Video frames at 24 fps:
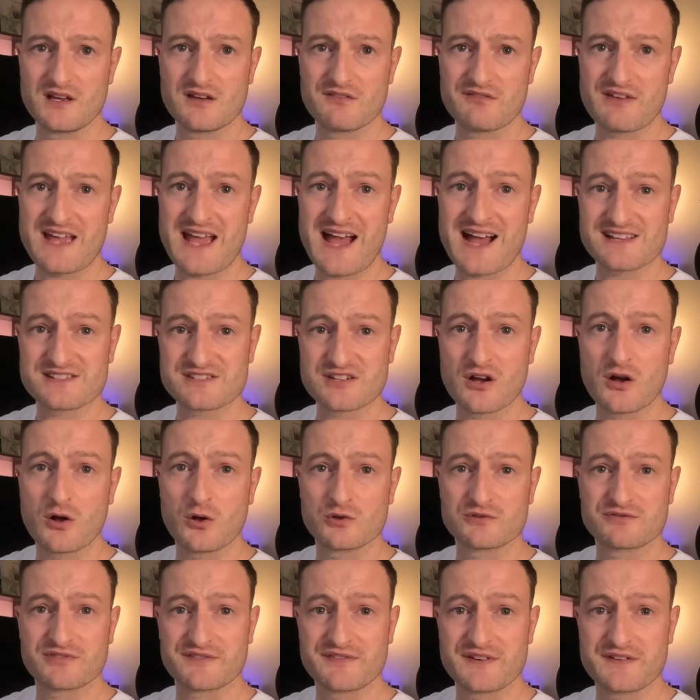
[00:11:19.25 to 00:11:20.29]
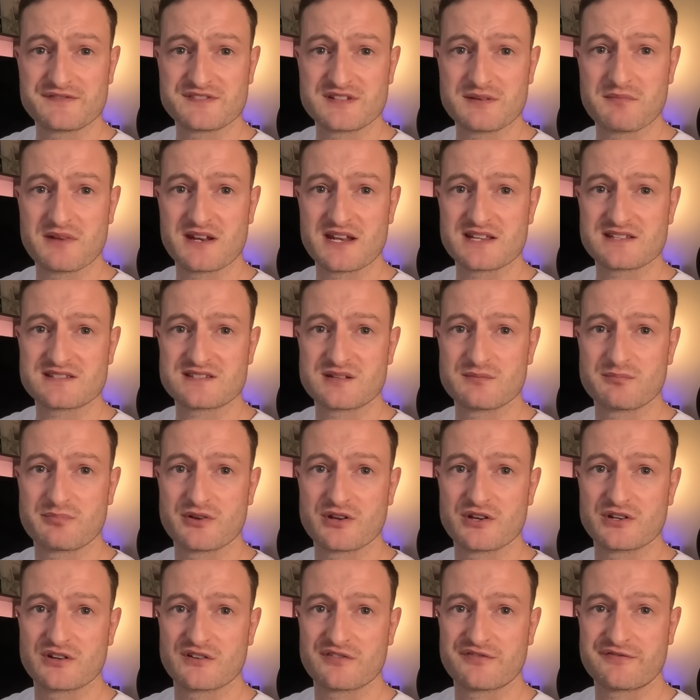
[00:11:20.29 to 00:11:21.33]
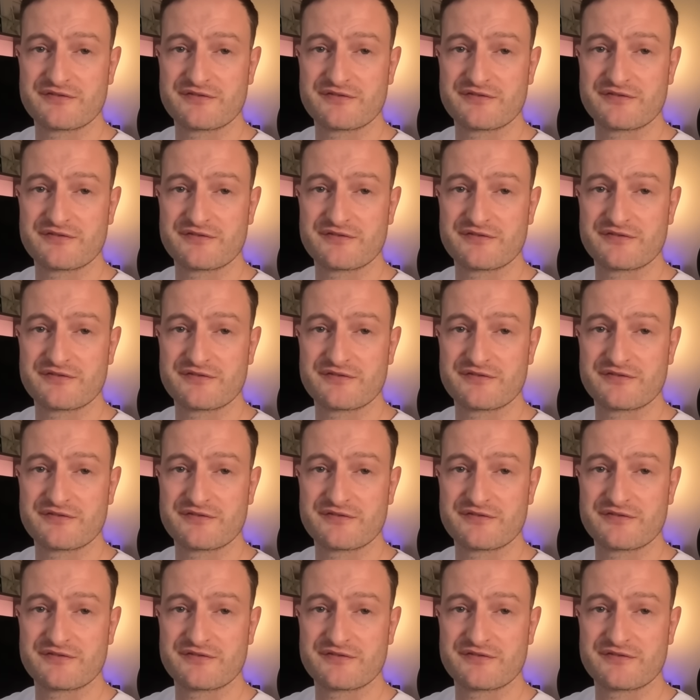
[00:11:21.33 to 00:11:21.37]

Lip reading: They had to hold for 50 minutes to burn off